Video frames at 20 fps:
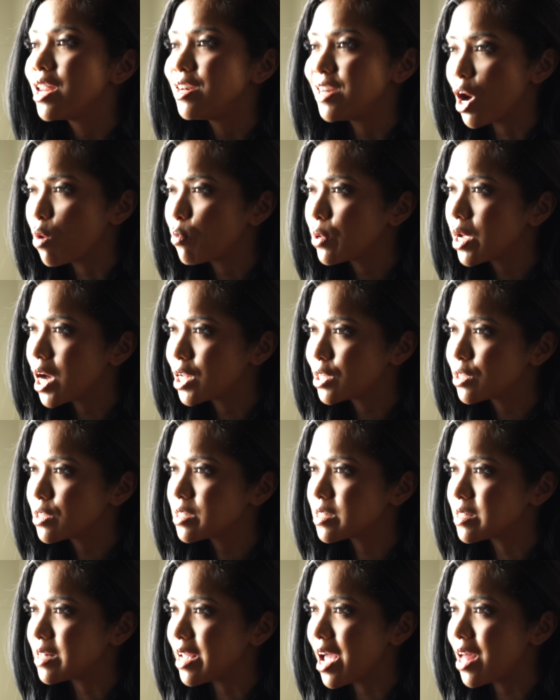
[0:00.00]
Now, we
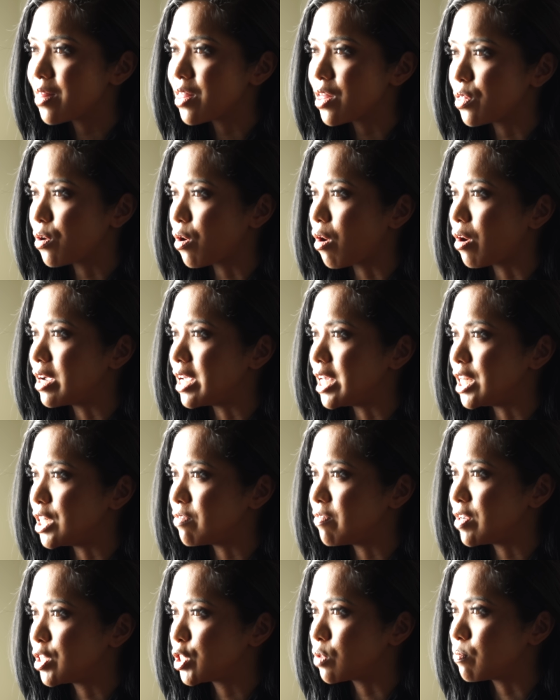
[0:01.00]
understand that there are
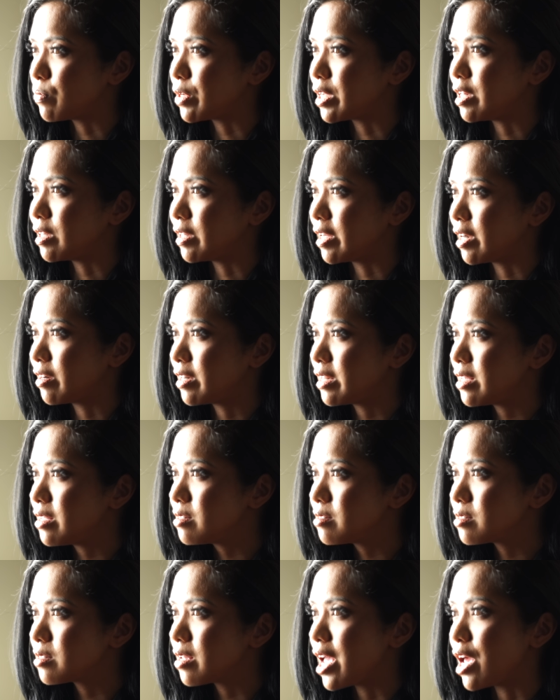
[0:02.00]
individual
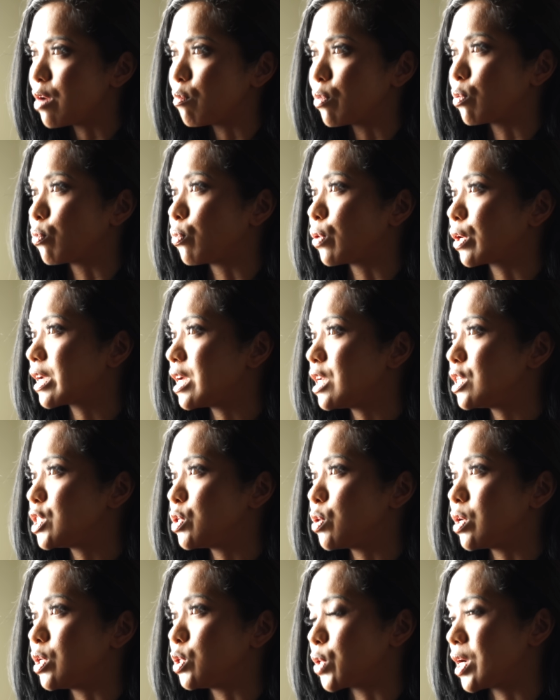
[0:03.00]
peculiarities, and we're working
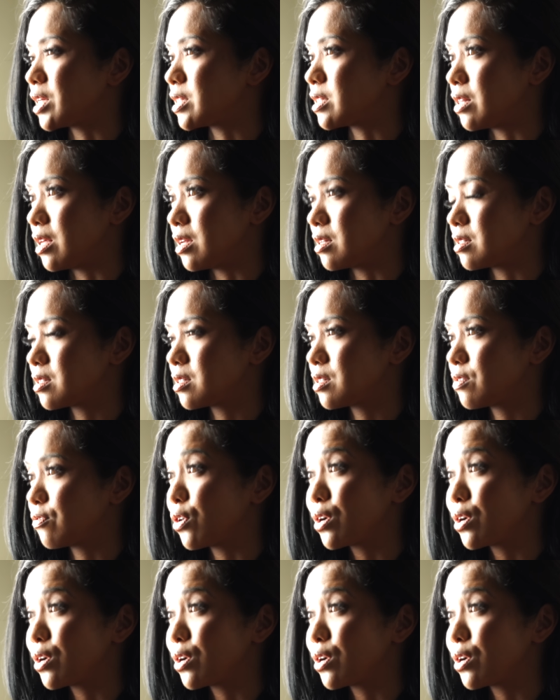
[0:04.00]
to address this.